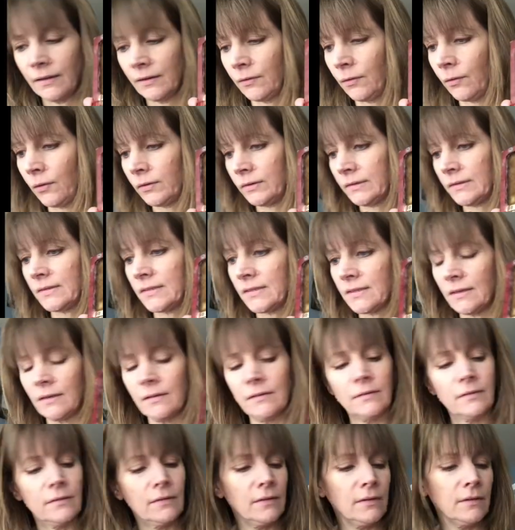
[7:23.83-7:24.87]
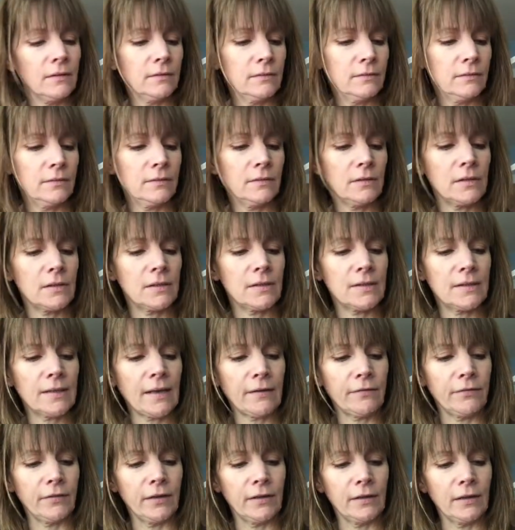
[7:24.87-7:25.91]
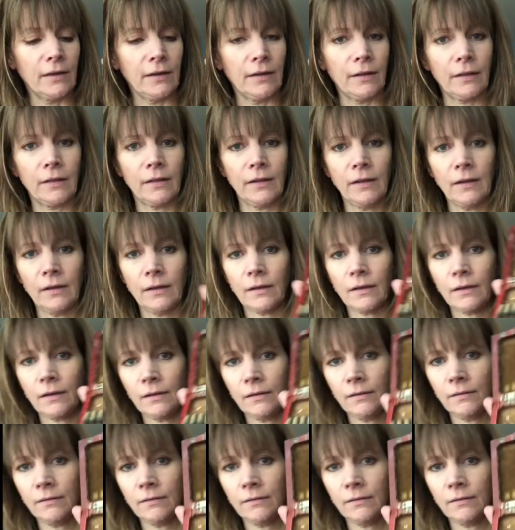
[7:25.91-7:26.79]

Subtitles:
holds 7, I think.